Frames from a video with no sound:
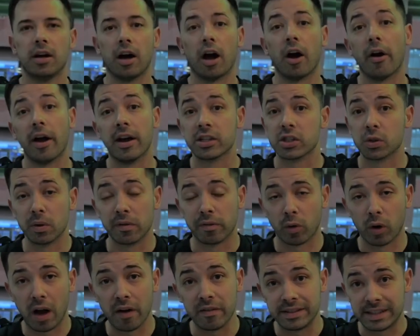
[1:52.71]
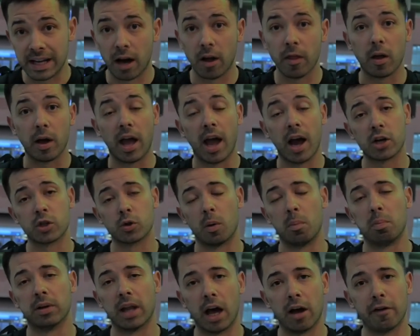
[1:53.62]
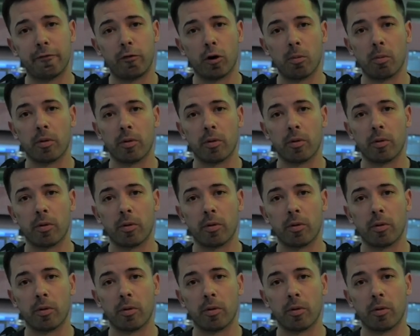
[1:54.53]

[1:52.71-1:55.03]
All right, so we've arrived down the actual platform.